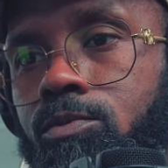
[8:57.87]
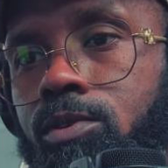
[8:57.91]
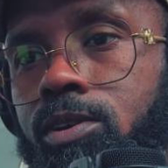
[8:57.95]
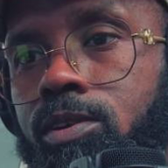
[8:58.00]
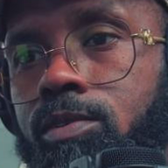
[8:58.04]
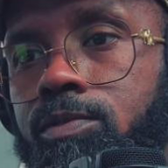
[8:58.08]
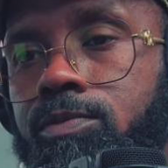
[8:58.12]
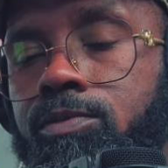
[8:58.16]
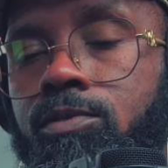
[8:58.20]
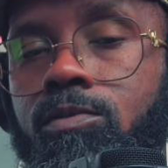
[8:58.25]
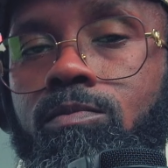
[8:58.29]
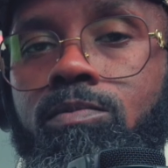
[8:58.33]
when
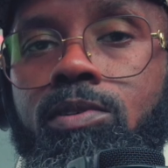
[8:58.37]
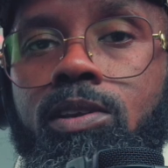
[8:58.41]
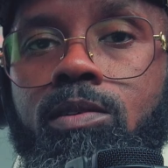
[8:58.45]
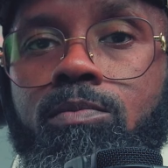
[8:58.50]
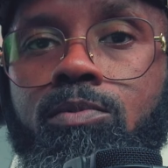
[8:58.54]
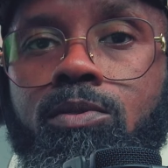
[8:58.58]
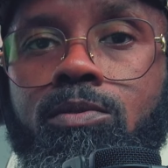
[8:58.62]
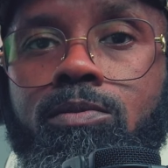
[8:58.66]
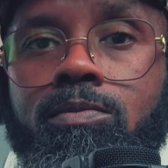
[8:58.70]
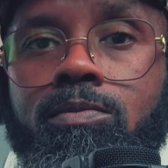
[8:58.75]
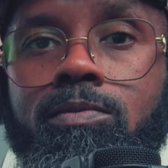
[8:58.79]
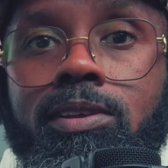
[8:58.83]
a few
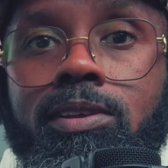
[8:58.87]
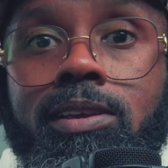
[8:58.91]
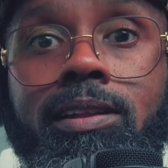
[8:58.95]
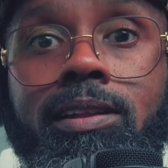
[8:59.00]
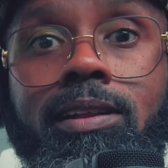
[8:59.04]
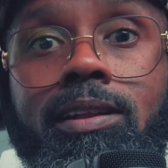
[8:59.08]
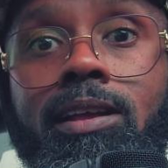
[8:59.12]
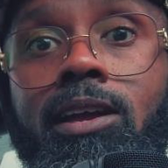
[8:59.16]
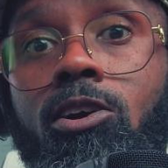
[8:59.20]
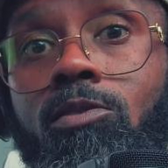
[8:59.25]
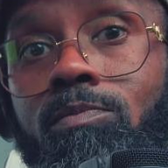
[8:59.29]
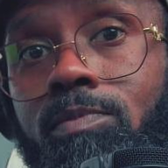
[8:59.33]
people
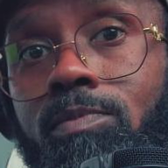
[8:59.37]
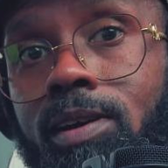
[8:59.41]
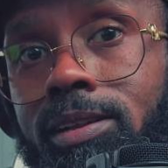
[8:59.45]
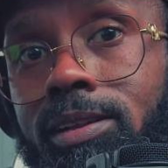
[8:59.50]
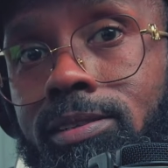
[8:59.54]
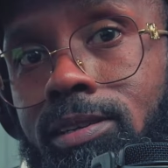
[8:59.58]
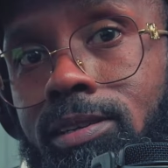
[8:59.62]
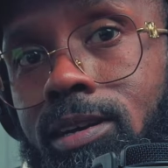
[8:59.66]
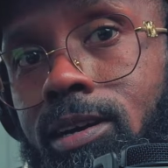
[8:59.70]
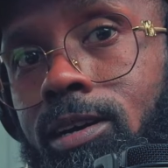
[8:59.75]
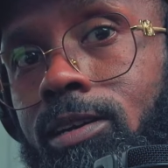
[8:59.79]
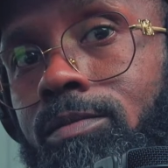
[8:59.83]
needed help at
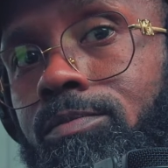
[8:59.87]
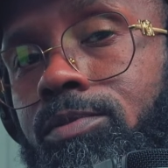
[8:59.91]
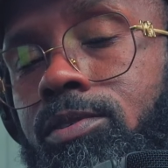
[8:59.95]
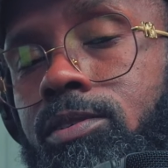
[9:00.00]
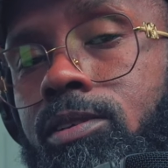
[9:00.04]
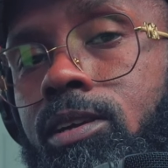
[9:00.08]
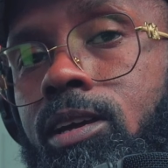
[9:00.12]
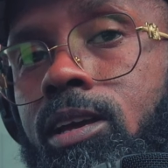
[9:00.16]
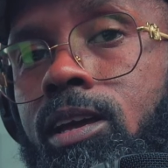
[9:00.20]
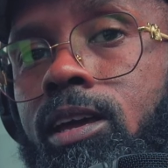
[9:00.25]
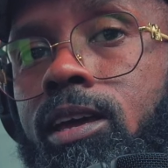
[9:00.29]
times.